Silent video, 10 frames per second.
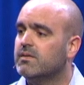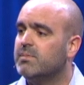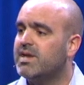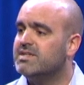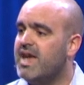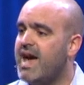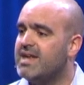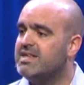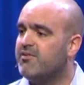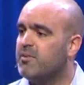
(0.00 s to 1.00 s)
Because they had
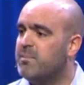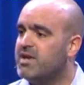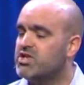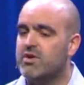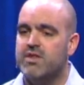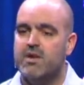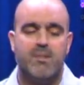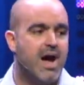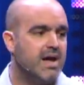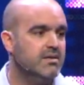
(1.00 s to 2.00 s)
a different picture in their
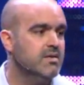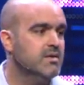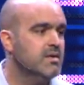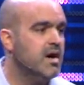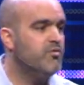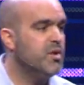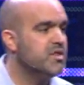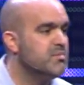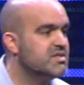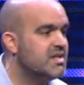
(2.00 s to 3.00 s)
mind of what
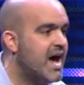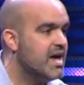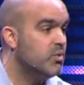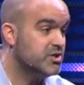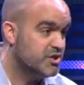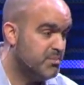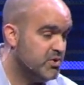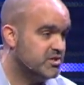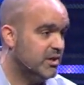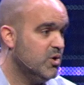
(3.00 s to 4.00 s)
the Messiah was
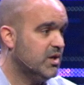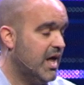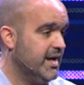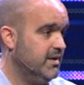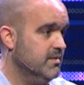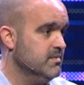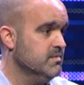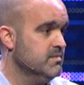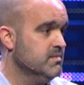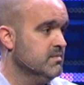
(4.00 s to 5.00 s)
supposed to look like,
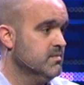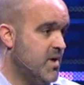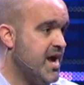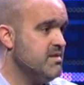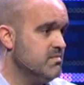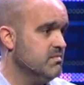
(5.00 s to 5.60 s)
right?